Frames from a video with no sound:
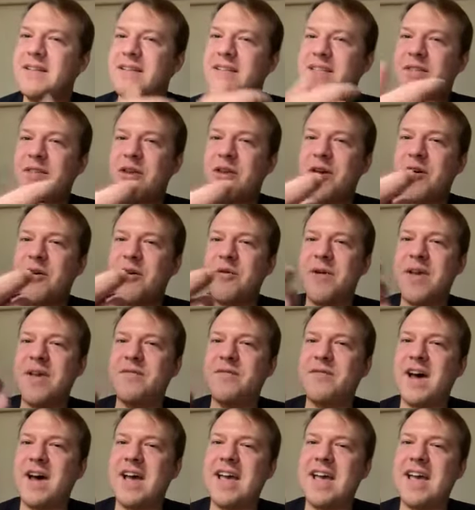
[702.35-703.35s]
So
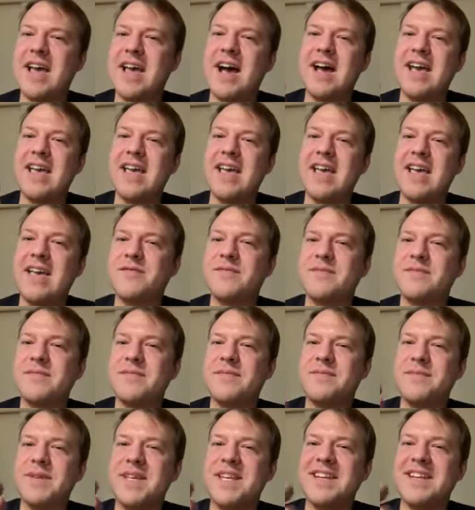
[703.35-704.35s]
if I've
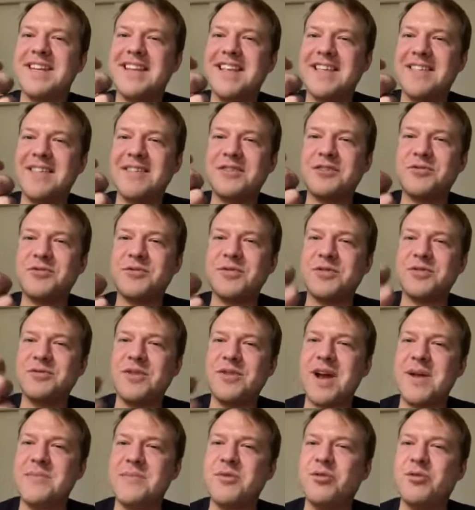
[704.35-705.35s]
been in a situation
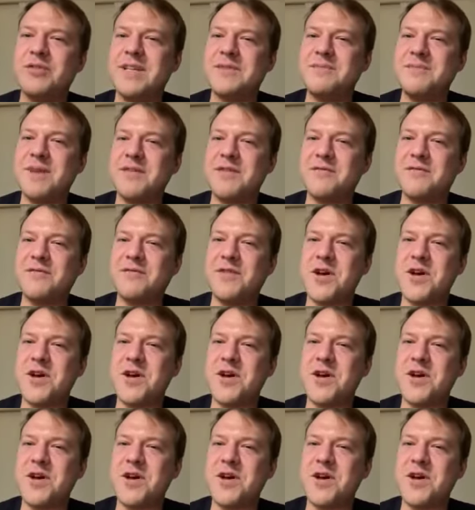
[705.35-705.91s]
where I'm holding my